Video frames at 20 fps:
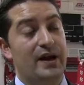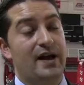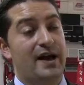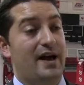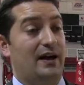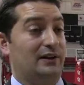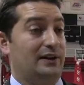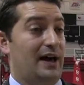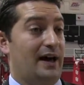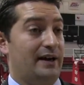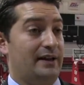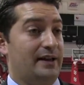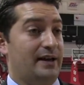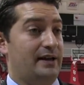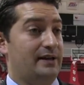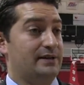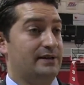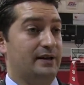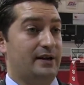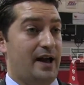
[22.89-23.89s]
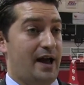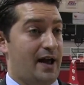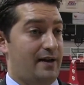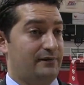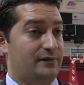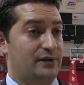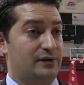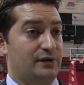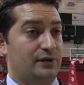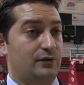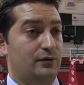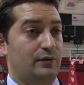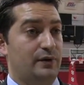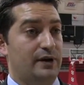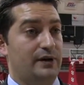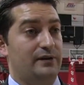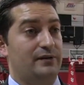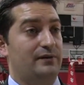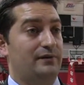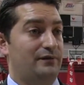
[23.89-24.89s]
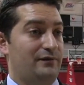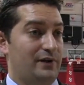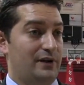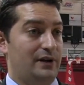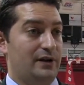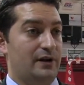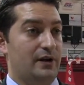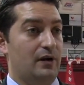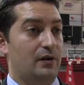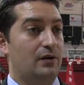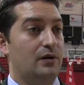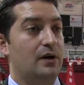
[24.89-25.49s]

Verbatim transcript: A lot of that is going to have to do with video.